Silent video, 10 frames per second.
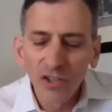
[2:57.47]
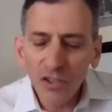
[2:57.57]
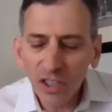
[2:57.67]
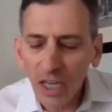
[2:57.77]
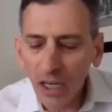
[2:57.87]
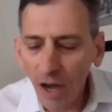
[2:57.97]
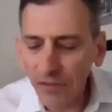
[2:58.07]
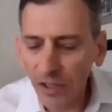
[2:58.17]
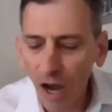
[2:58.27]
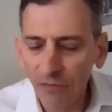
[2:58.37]
just to kick
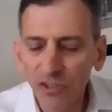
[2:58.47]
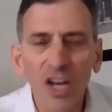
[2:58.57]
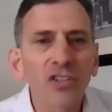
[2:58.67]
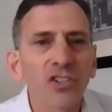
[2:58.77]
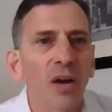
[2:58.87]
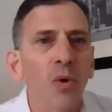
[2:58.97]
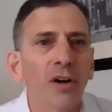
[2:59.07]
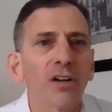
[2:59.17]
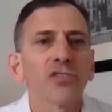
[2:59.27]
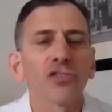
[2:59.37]
off the conversation, I
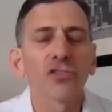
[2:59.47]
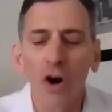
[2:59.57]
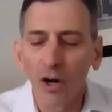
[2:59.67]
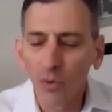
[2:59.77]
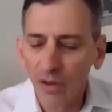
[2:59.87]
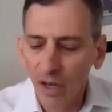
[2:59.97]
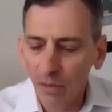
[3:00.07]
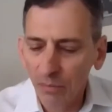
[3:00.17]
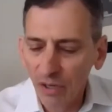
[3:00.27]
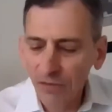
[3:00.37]
wanted to start with
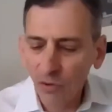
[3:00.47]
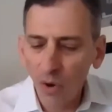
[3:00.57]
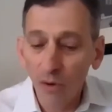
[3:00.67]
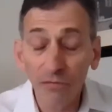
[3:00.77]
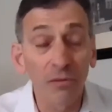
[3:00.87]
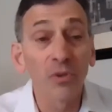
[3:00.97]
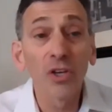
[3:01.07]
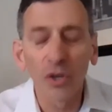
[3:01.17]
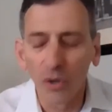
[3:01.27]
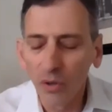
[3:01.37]
a brief quote from
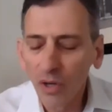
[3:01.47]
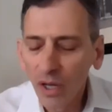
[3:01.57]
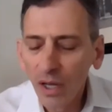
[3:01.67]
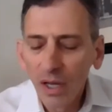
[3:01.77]
you